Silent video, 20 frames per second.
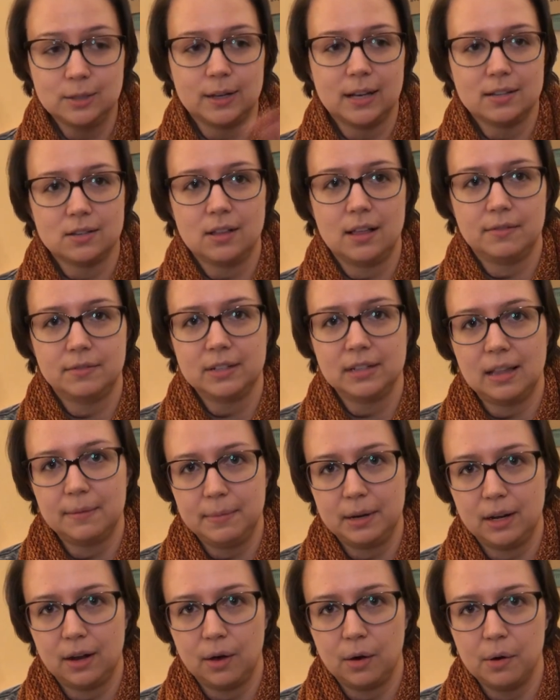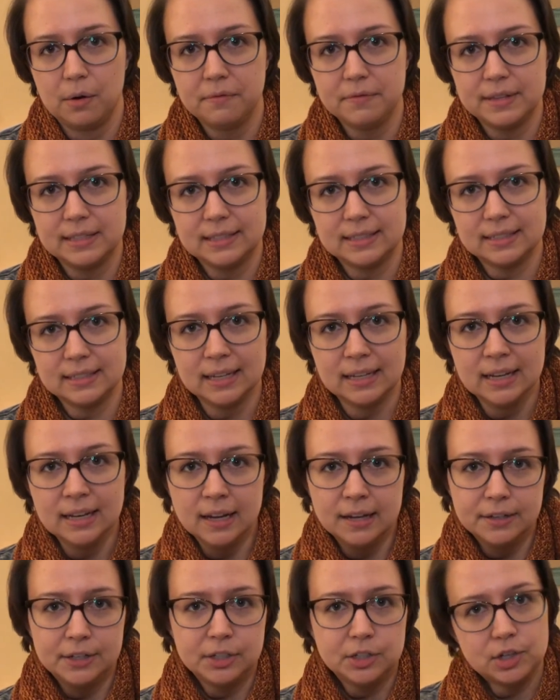You guys will have to let me know if it's
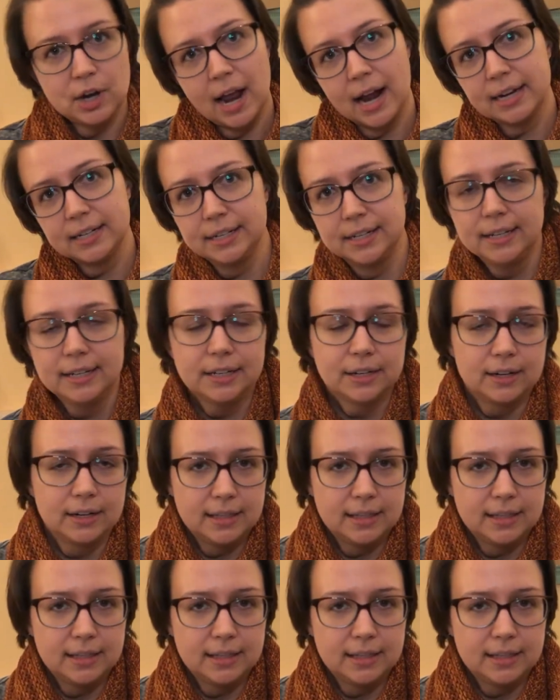distracting